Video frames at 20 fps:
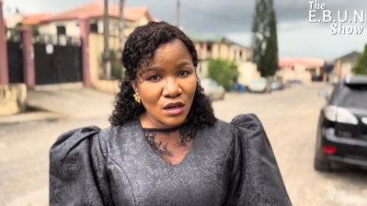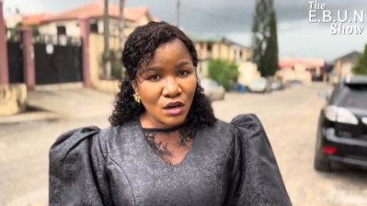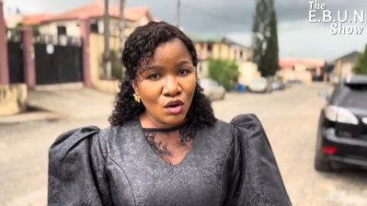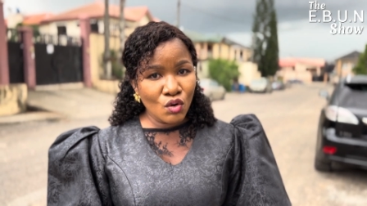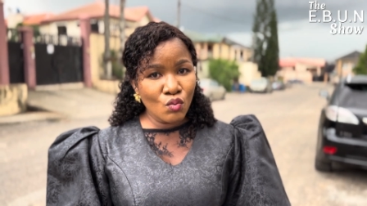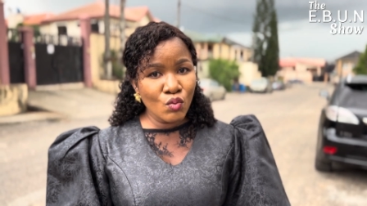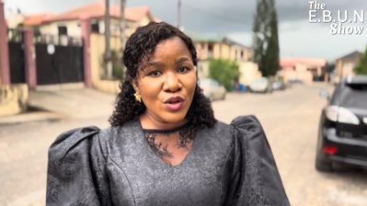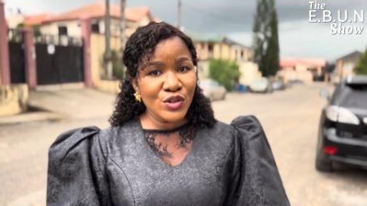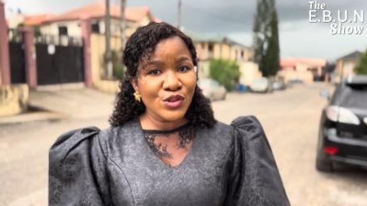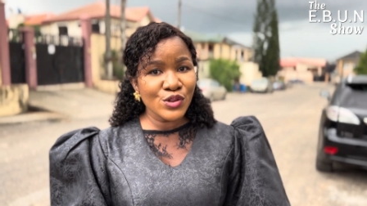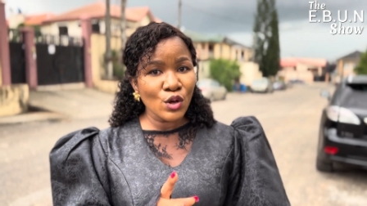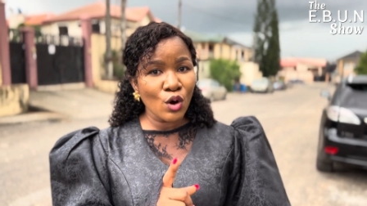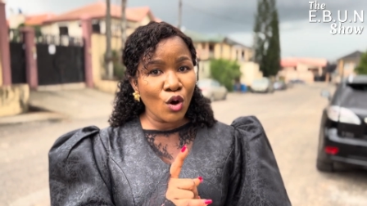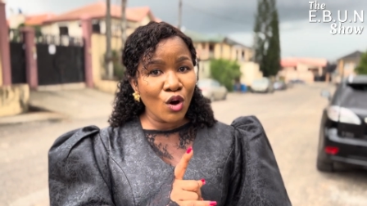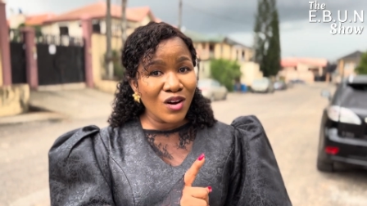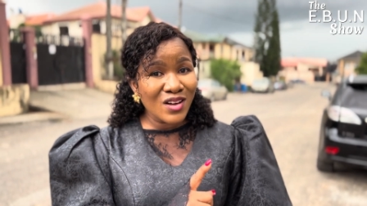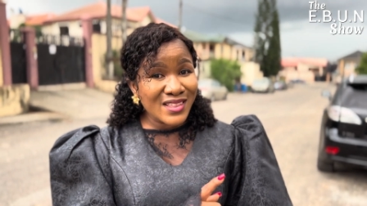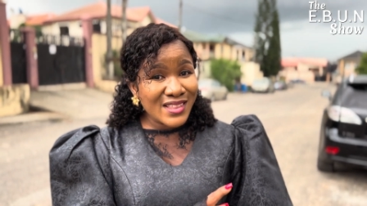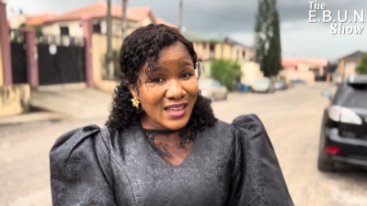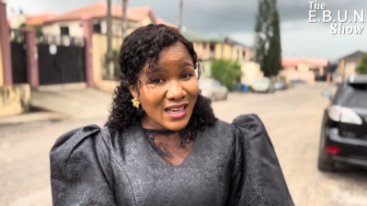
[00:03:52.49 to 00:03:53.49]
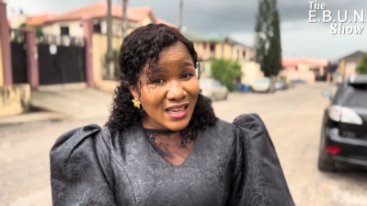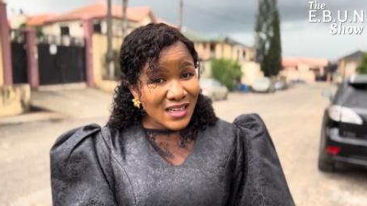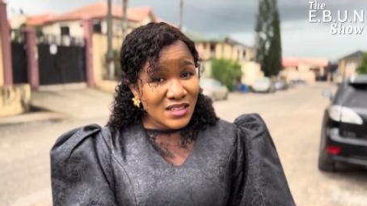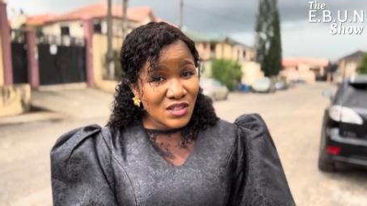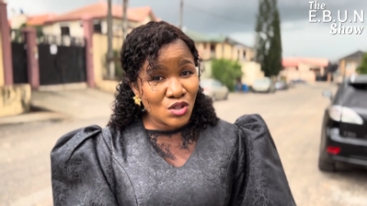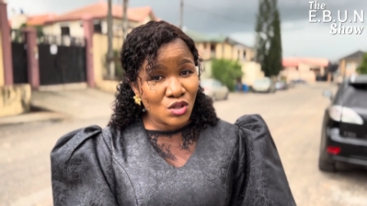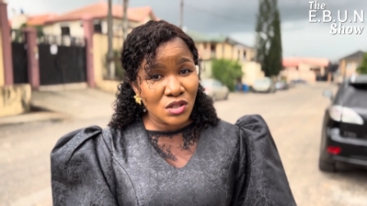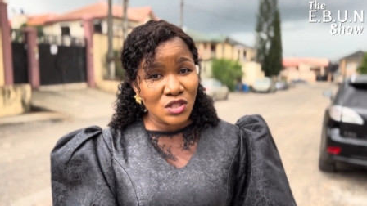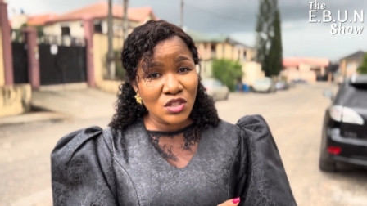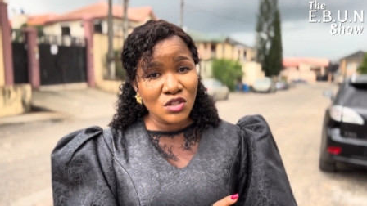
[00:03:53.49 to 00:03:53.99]
with other
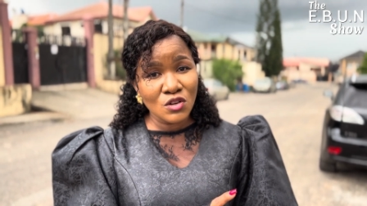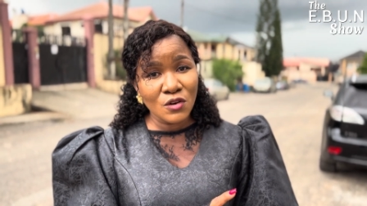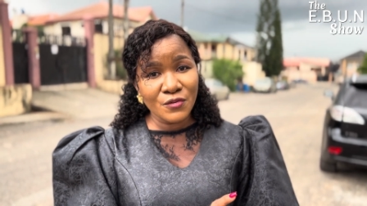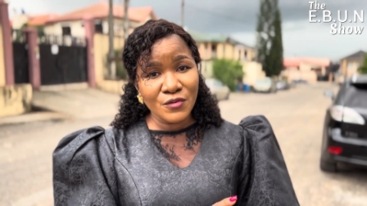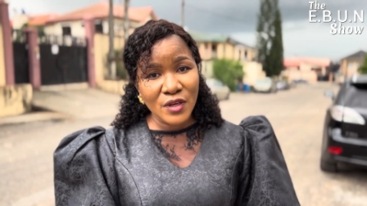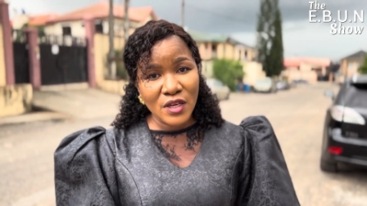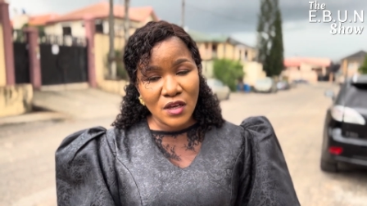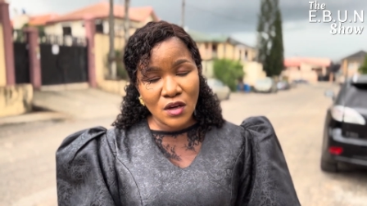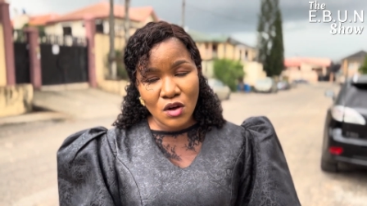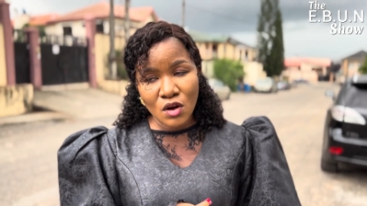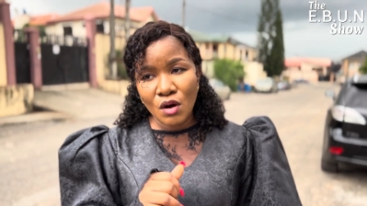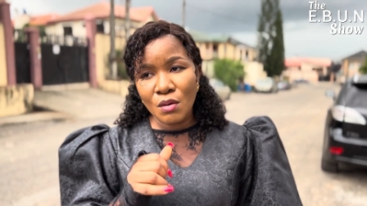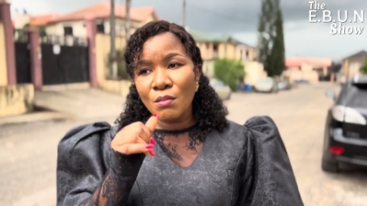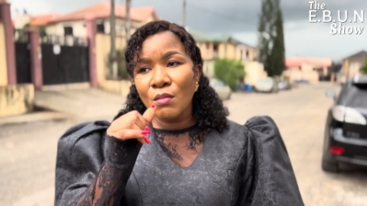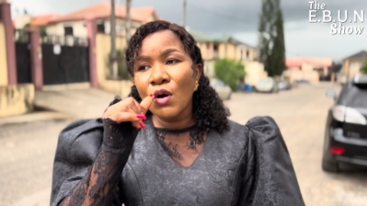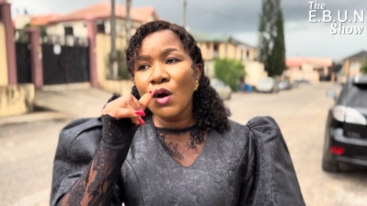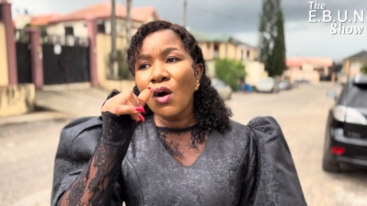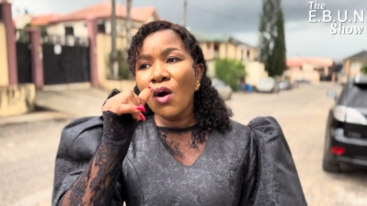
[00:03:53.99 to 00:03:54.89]
sources of income?